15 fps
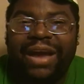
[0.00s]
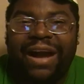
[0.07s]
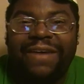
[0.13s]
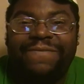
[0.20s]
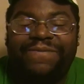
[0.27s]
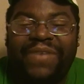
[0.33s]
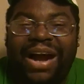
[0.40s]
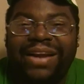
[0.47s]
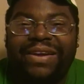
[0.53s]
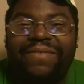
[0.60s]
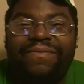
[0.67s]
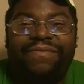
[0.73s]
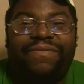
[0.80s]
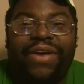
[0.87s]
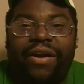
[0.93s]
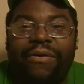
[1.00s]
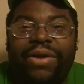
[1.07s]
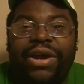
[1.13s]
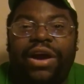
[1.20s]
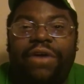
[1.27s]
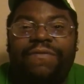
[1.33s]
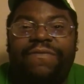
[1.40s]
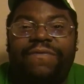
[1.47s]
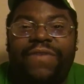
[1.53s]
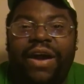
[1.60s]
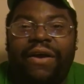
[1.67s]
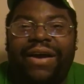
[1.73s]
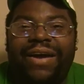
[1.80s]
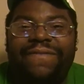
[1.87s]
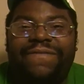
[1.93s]
I find it very,
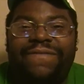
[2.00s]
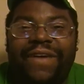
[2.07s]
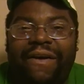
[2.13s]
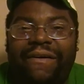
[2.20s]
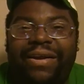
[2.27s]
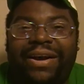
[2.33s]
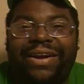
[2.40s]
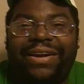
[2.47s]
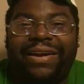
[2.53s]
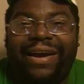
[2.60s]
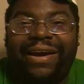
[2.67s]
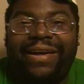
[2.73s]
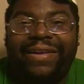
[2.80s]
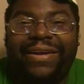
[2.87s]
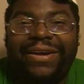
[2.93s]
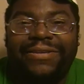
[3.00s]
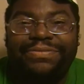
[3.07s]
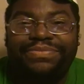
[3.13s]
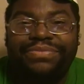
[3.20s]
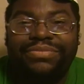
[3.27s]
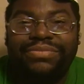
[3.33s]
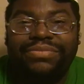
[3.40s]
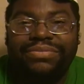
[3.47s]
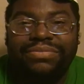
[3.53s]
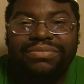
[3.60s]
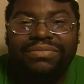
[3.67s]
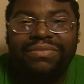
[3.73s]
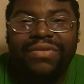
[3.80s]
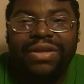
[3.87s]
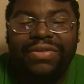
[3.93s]
very, very unlikely
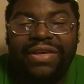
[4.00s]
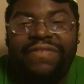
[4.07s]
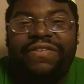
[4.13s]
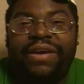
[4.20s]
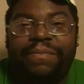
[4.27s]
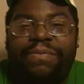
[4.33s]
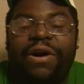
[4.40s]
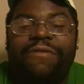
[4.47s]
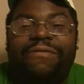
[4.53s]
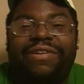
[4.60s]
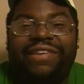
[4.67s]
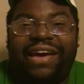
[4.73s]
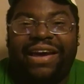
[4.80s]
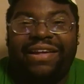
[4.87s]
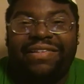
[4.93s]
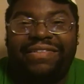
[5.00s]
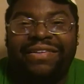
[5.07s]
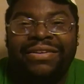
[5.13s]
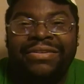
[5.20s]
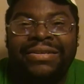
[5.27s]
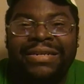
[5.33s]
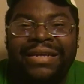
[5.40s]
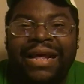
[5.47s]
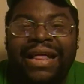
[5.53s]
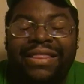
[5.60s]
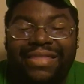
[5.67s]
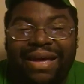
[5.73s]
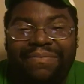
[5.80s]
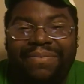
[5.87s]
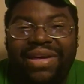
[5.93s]
that CM Punk retains.
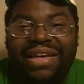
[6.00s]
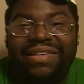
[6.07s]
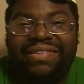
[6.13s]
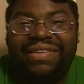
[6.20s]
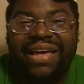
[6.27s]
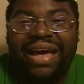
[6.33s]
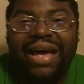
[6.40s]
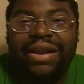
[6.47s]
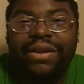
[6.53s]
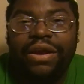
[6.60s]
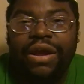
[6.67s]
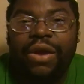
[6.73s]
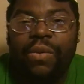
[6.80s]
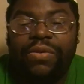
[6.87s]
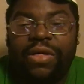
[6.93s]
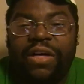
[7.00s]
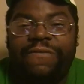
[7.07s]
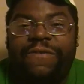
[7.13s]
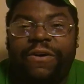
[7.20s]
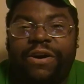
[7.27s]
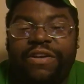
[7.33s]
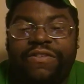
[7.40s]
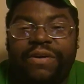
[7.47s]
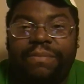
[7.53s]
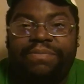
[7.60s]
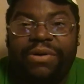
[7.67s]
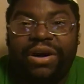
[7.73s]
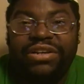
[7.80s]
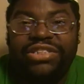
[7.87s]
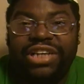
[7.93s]
That being said, with all focus on
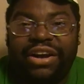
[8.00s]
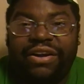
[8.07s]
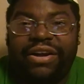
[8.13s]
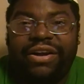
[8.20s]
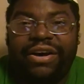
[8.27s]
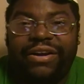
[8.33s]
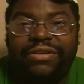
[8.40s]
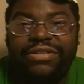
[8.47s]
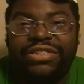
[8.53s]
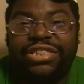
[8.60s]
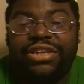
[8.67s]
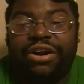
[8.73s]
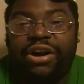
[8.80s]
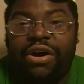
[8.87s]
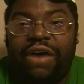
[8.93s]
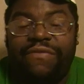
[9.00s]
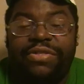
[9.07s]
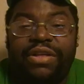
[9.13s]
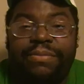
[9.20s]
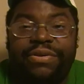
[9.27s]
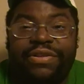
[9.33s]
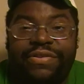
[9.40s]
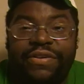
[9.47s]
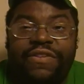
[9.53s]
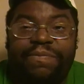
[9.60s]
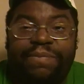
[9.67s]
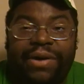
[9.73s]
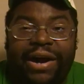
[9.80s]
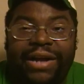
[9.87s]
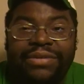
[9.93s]
Punk Jericho, and Jericho having the number 6
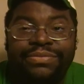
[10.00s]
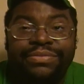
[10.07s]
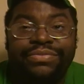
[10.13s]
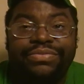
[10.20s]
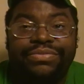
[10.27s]
spot,